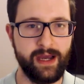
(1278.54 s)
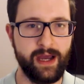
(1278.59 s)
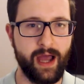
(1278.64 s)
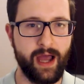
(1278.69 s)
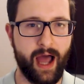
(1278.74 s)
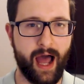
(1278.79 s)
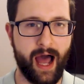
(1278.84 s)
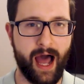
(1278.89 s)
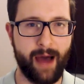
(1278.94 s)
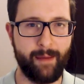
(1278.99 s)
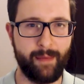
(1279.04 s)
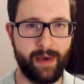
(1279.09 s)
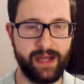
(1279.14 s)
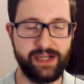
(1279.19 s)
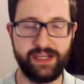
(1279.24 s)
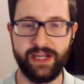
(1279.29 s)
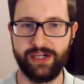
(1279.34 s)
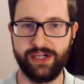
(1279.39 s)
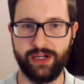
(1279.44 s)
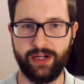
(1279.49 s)

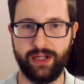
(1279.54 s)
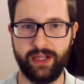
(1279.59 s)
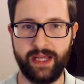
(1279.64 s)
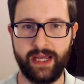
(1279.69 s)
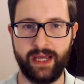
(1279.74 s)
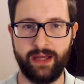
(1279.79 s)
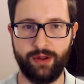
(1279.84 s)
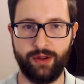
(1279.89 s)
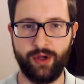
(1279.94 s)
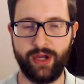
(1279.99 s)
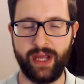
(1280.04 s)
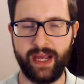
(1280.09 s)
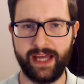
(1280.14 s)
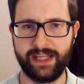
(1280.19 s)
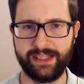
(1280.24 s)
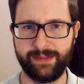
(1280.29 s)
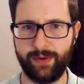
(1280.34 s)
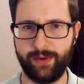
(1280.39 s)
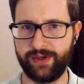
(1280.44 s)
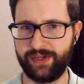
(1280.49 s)
Additionally, looking
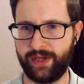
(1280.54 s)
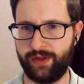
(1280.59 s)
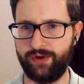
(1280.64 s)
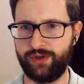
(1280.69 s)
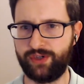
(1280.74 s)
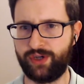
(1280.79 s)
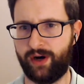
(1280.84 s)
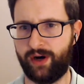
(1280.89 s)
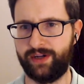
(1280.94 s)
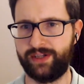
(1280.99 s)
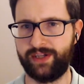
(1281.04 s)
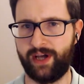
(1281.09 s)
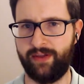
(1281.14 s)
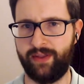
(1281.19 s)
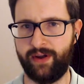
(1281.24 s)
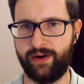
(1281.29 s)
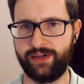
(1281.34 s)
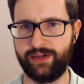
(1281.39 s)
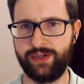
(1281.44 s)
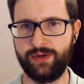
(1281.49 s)
at some of those other charts on
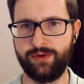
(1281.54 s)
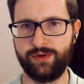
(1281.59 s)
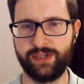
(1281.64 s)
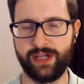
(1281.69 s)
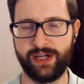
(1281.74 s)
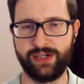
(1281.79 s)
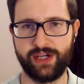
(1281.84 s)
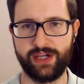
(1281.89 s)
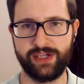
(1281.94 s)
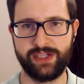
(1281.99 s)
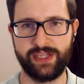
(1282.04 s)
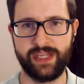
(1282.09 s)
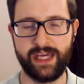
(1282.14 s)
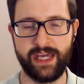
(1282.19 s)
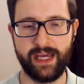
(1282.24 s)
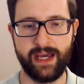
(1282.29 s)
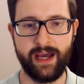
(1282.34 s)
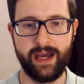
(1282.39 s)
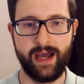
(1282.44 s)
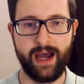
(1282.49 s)
there too, such as
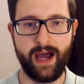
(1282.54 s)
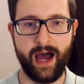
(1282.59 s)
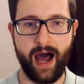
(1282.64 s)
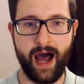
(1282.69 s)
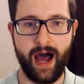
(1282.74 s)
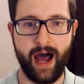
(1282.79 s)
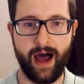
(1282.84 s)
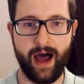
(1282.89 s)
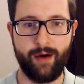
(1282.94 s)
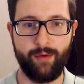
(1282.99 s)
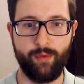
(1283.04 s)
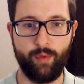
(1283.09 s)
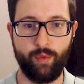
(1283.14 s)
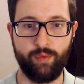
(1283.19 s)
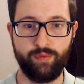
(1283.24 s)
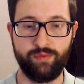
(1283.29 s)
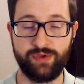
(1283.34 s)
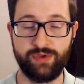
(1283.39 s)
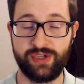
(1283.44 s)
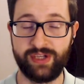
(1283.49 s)
the
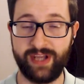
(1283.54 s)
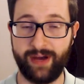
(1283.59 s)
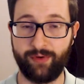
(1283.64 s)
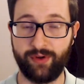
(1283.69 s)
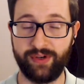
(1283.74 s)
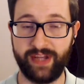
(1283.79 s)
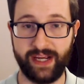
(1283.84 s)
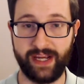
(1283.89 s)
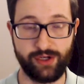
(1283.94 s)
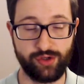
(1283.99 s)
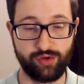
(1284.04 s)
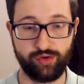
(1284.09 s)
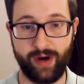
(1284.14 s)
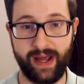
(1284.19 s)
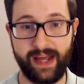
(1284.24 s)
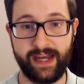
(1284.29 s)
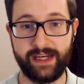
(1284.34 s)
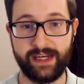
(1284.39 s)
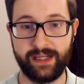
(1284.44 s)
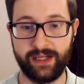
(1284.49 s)
several day
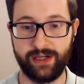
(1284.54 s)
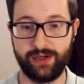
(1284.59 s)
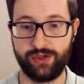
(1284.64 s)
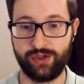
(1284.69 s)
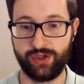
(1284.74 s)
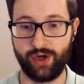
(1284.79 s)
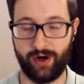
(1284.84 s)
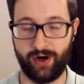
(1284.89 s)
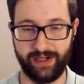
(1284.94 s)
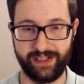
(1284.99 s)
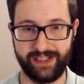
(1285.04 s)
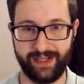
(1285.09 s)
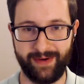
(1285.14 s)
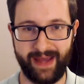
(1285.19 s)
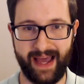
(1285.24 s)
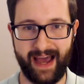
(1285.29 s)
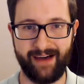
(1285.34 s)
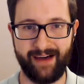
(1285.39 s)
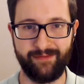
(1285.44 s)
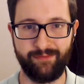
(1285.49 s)
trend charts that we
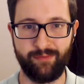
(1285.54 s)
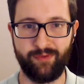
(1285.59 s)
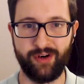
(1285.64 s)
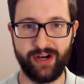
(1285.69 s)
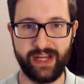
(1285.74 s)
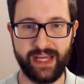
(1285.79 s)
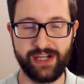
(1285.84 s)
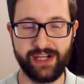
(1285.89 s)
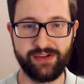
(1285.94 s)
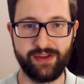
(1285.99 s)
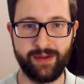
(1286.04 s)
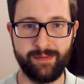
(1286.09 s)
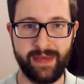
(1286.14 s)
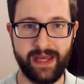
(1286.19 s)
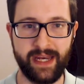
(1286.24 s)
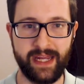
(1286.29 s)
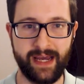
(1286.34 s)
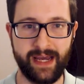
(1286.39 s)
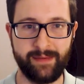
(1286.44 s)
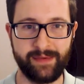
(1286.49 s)
have for each of the
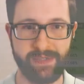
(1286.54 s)
mediums.